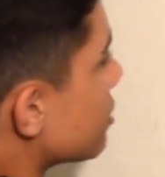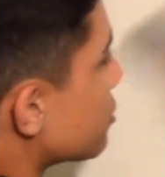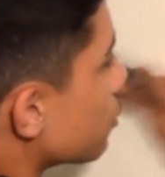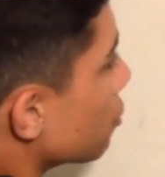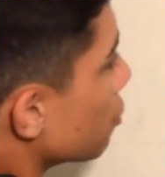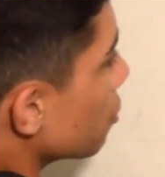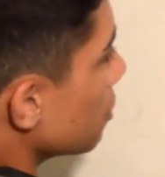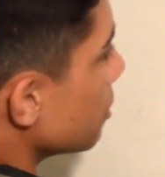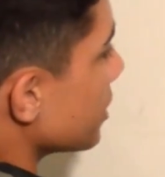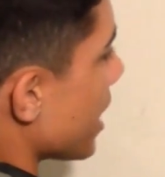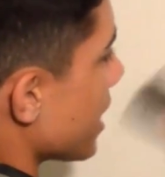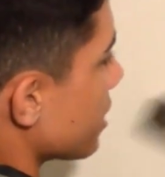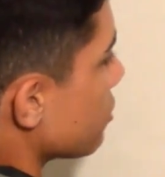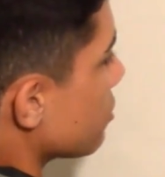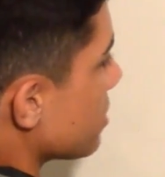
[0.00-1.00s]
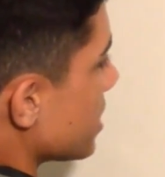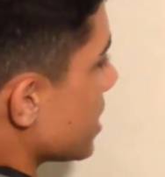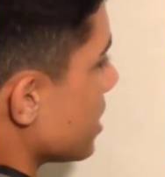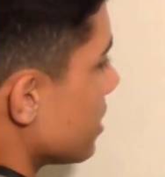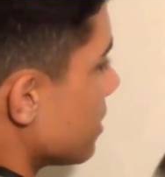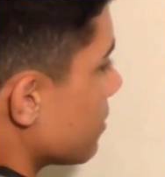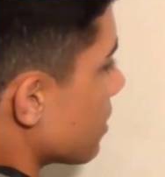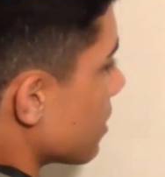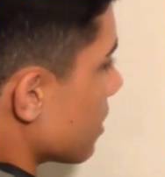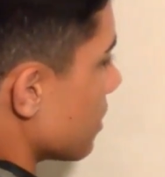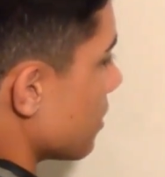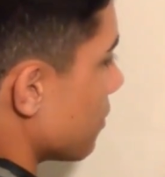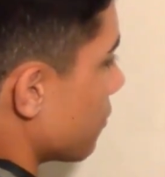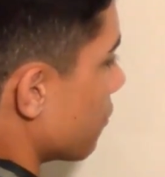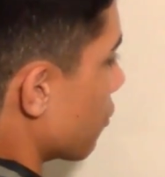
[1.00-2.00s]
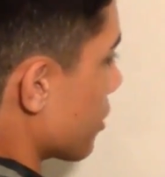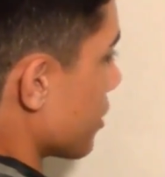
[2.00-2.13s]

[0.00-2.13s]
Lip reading: tool that you need for